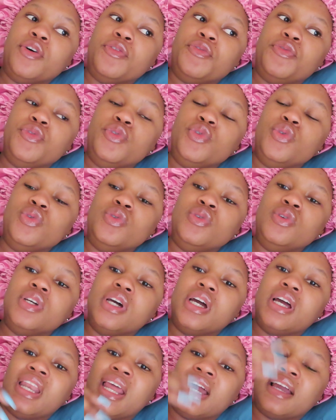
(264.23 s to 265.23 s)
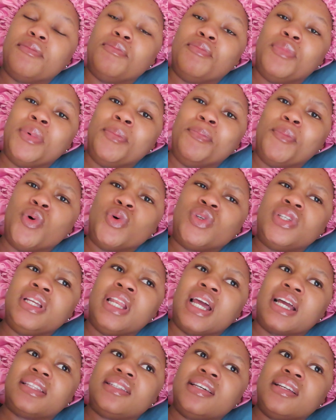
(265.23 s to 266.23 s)
food, like
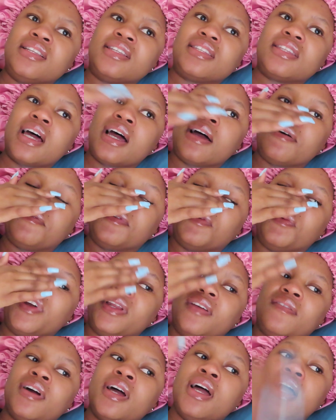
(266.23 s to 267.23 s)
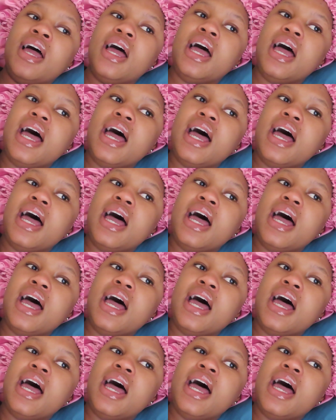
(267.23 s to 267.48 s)
mostly like tin stuff and whatever,